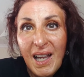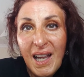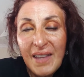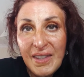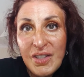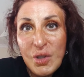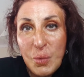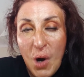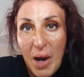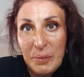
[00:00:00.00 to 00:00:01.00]
And this is
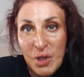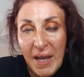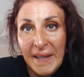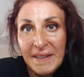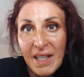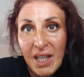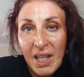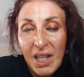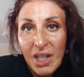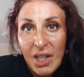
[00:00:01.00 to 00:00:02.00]
what I'm trying
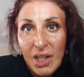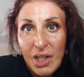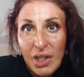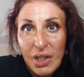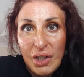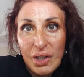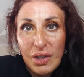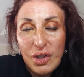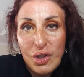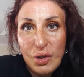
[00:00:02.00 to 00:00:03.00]

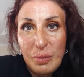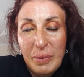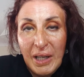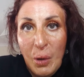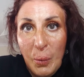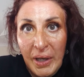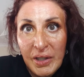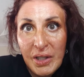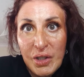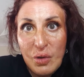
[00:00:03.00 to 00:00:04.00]
to bring
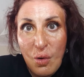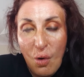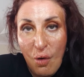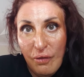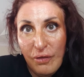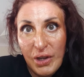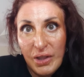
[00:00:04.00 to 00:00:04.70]
awareness of.